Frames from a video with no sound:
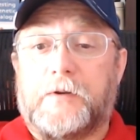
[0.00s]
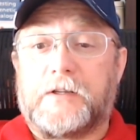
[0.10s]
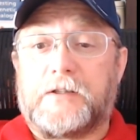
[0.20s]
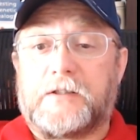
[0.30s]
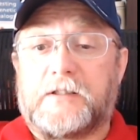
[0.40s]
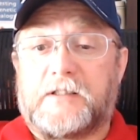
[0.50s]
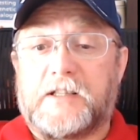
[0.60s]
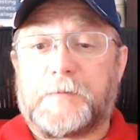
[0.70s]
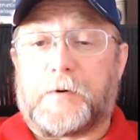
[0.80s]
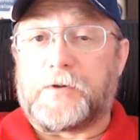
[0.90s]
This is
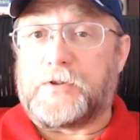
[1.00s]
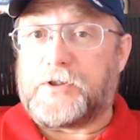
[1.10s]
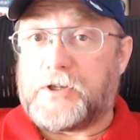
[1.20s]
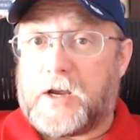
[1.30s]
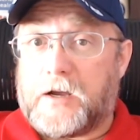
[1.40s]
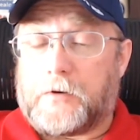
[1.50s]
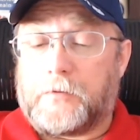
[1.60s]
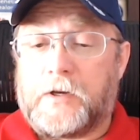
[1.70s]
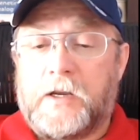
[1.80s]
this person's child.